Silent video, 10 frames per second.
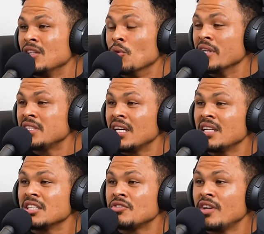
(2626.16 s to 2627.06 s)
The way he's
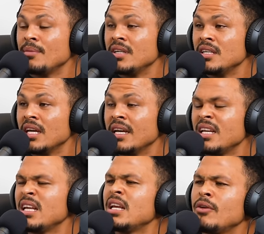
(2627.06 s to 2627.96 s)
starting his family. And,
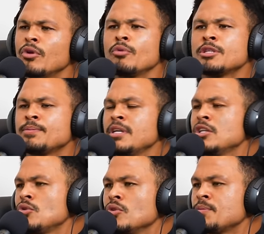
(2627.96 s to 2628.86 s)
and even we
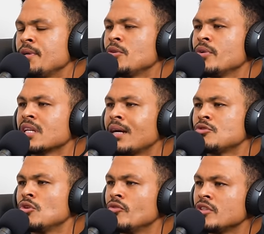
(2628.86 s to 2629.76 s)
speak to, especially when it comes
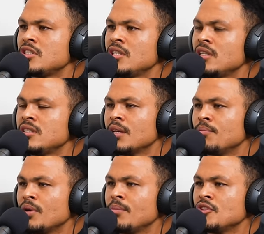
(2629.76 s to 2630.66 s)
to overseas and
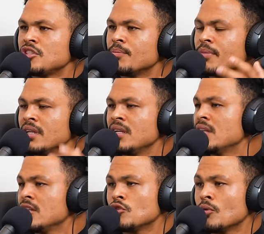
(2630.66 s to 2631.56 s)
premiership in
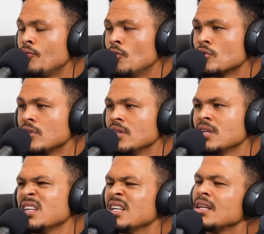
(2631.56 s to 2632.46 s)
England and top fourteen,
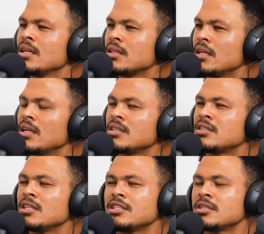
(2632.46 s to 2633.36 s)

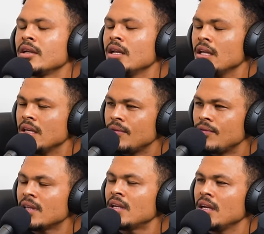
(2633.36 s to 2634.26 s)
it's it's relief.
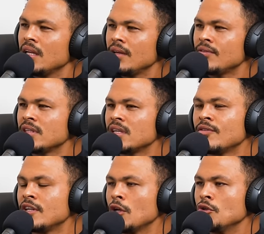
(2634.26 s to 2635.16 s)
Not relief in terms
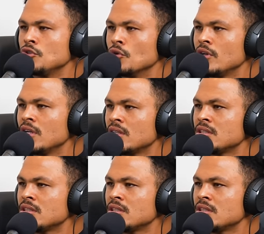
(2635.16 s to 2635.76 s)
of they're enjoying it.